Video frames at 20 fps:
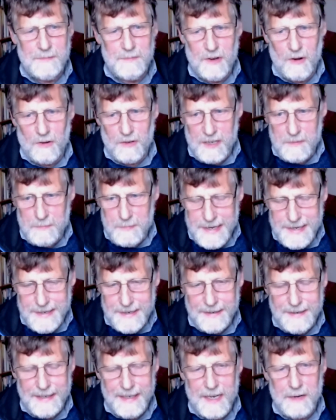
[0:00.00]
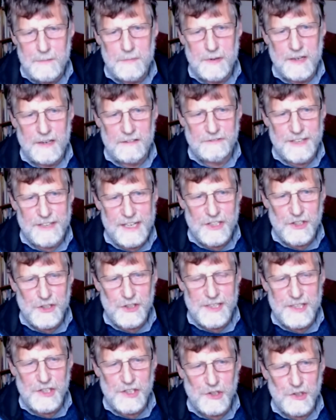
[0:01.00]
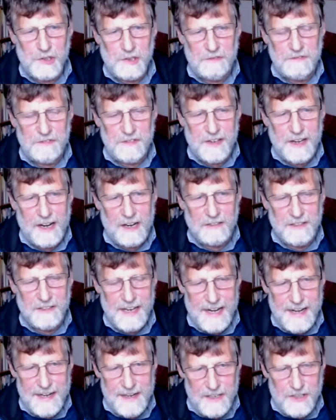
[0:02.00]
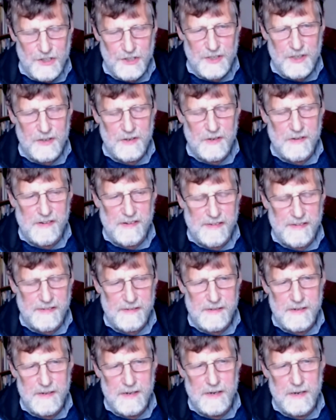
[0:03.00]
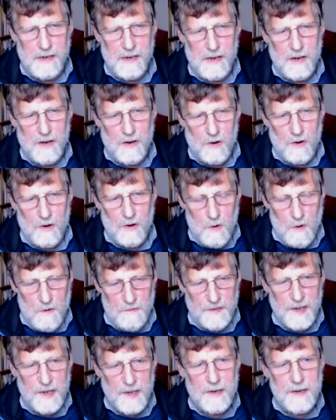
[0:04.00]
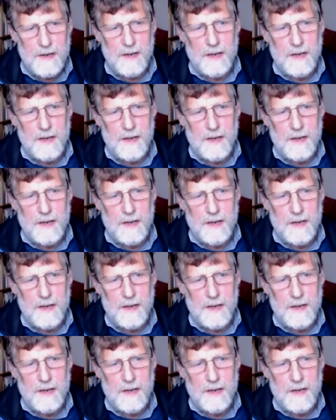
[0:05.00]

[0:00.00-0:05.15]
not immediately, but gradually shift our energy use over